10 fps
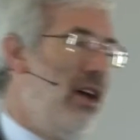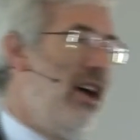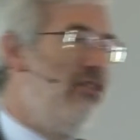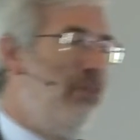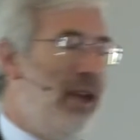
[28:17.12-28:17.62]

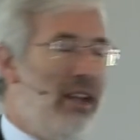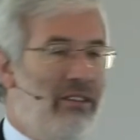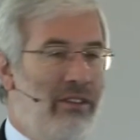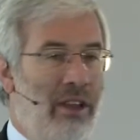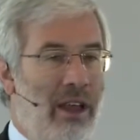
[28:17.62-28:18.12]

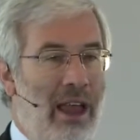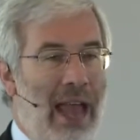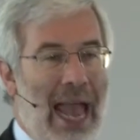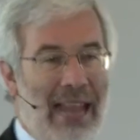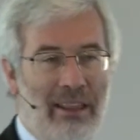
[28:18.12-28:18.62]
aspects
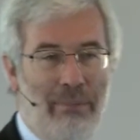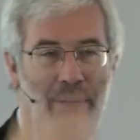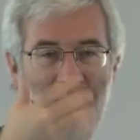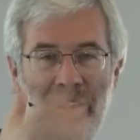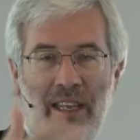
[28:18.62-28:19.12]
at the
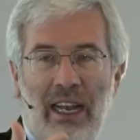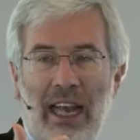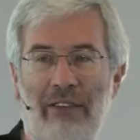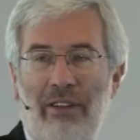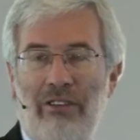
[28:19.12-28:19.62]
political
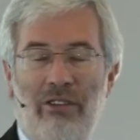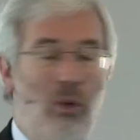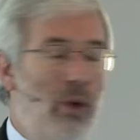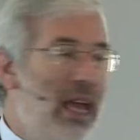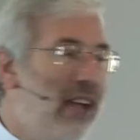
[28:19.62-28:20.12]
level.
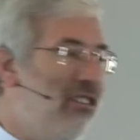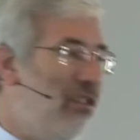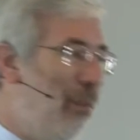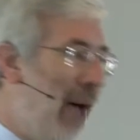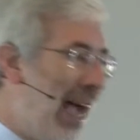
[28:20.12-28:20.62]
So we
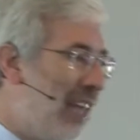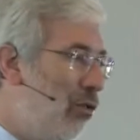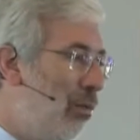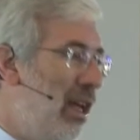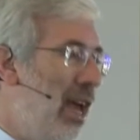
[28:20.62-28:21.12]
expect
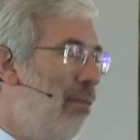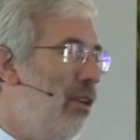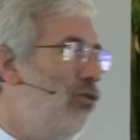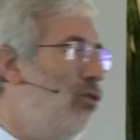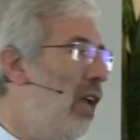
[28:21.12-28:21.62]
to be able to